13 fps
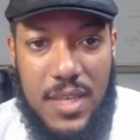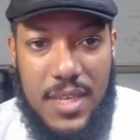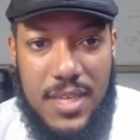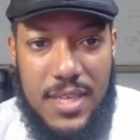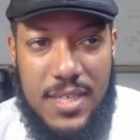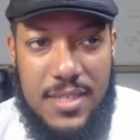
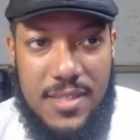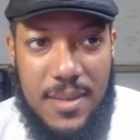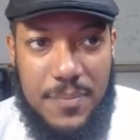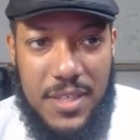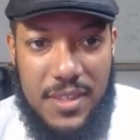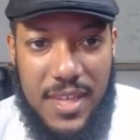is
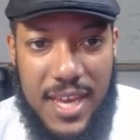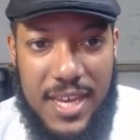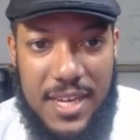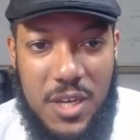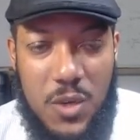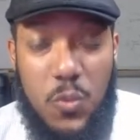something
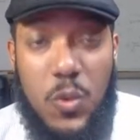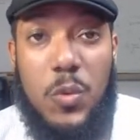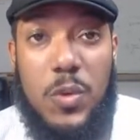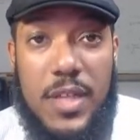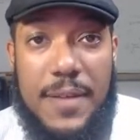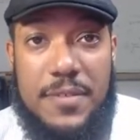that we
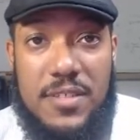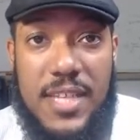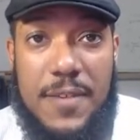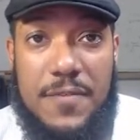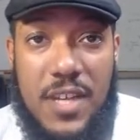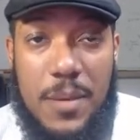will have to
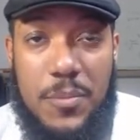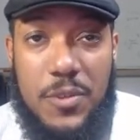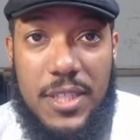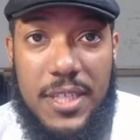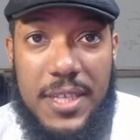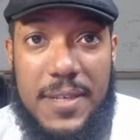save
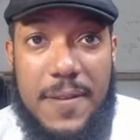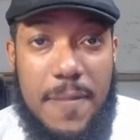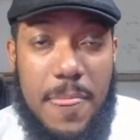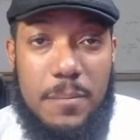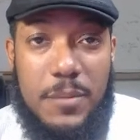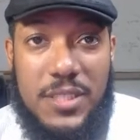separately,
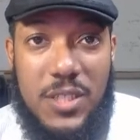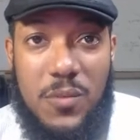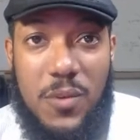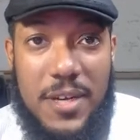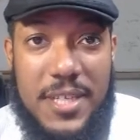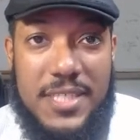but don't
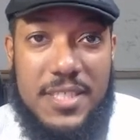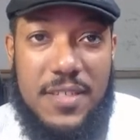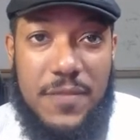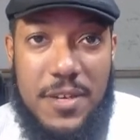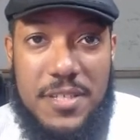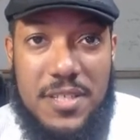worry, it's just a
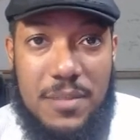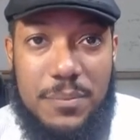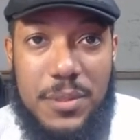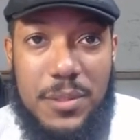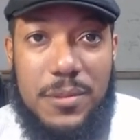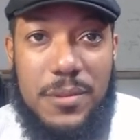very
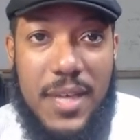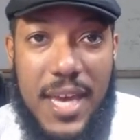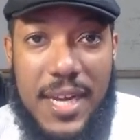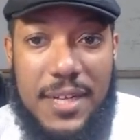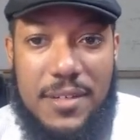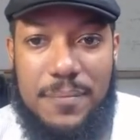simple
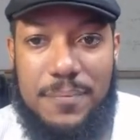edit.